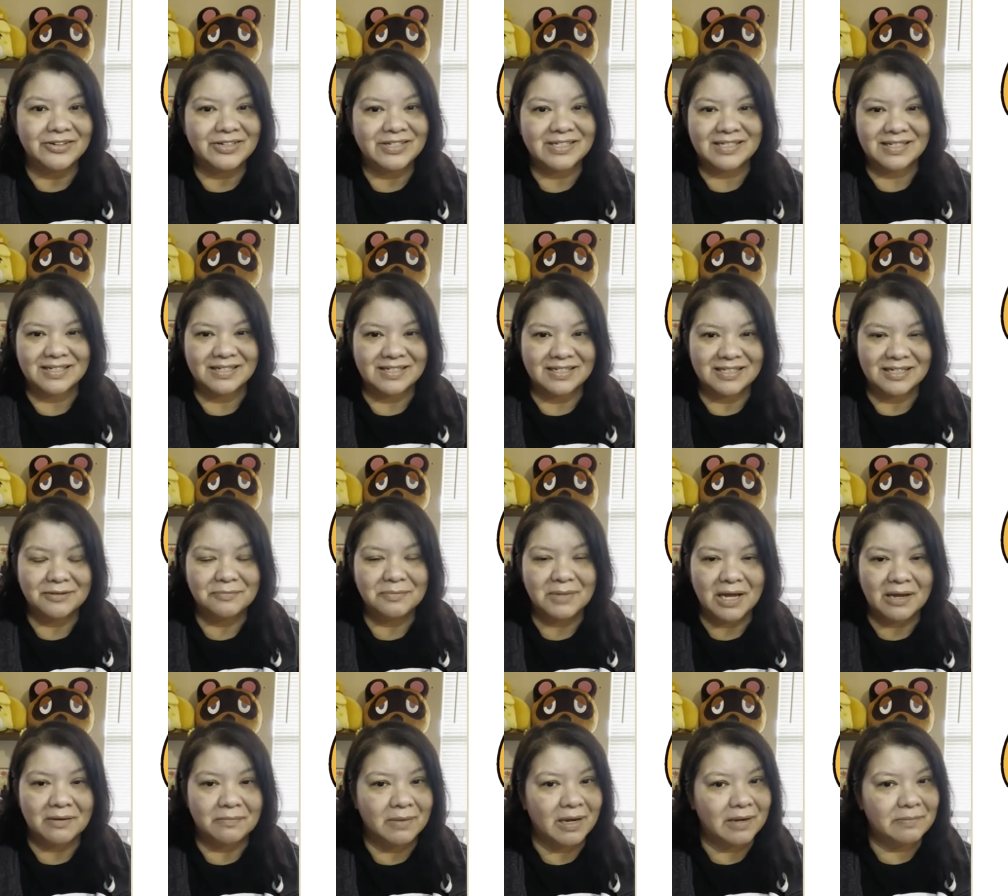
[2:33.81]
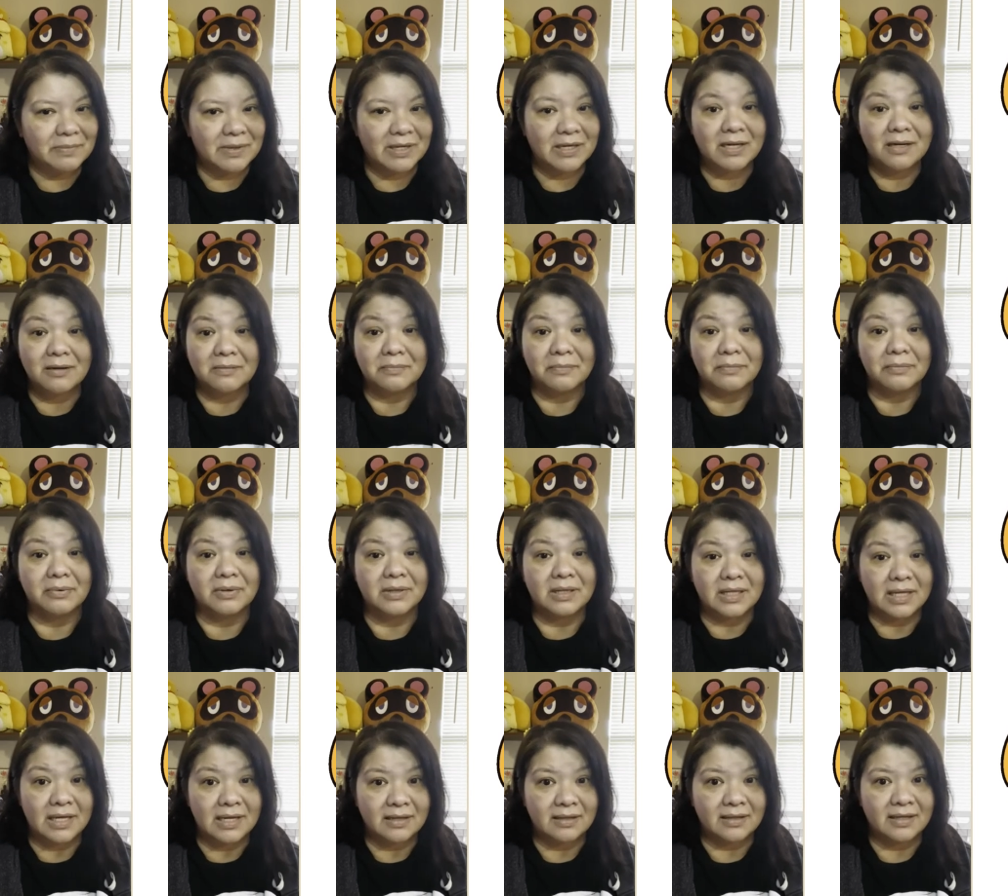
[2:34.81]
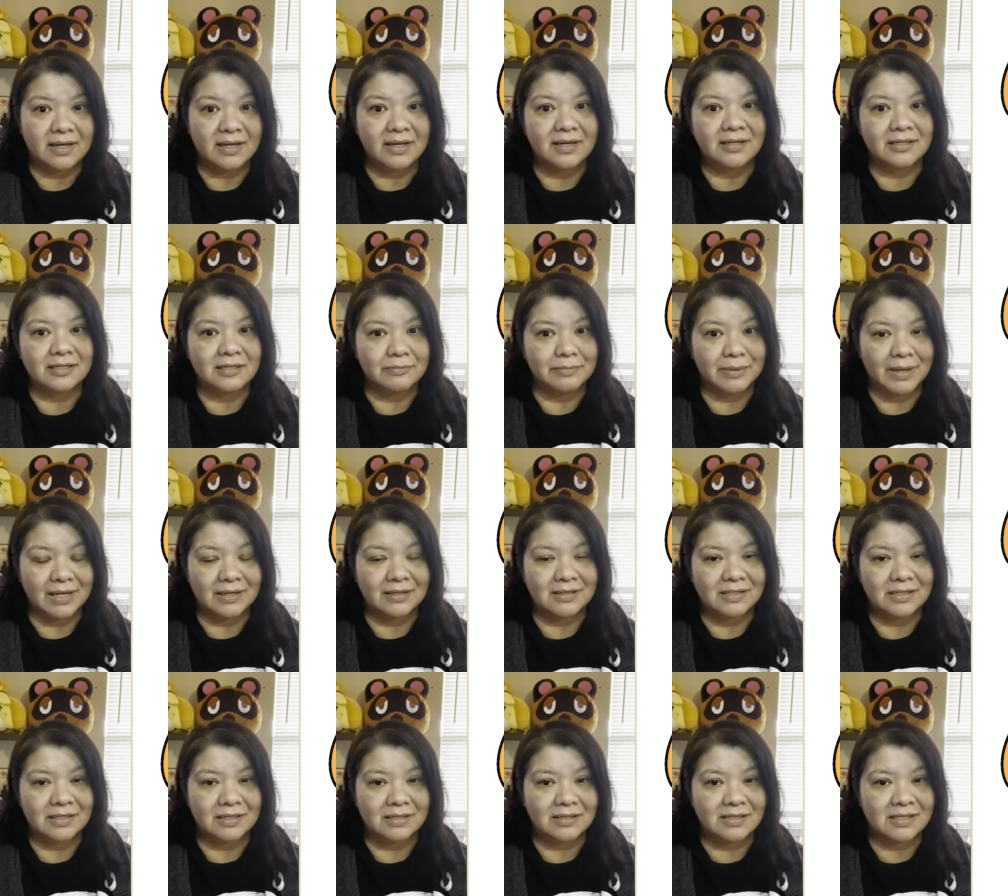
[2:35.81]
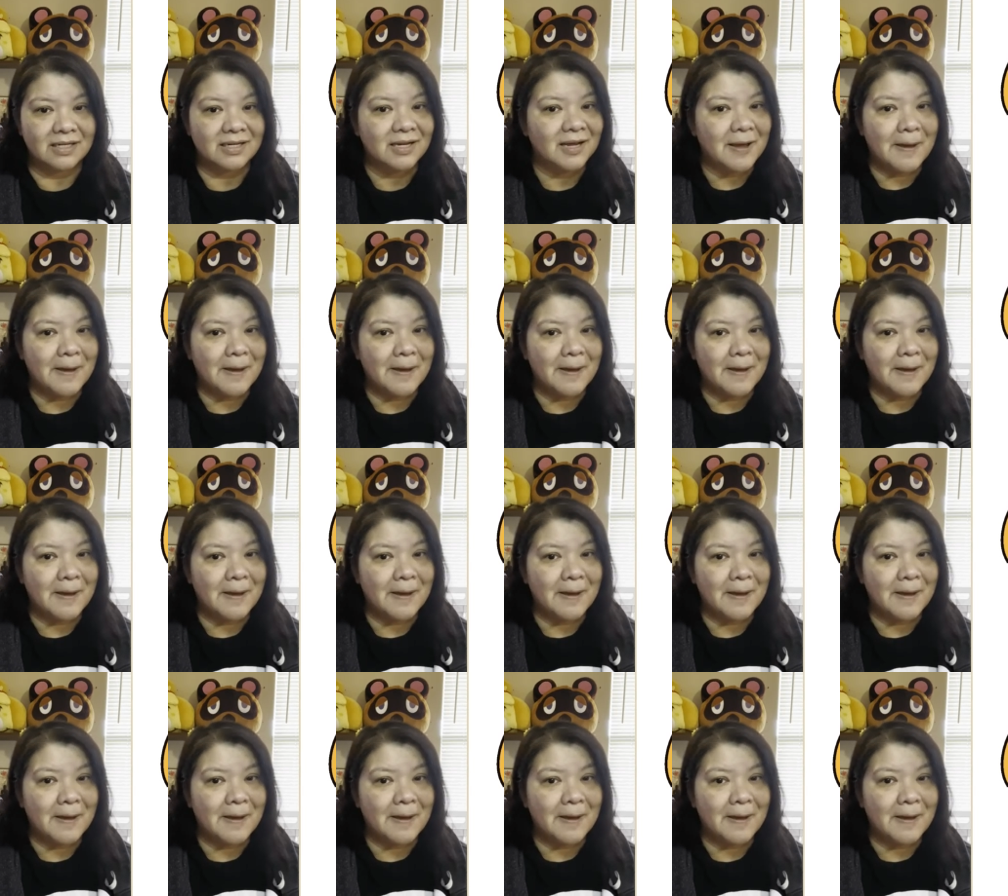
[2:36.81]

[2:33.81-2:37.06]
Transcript: system and might be completely independent,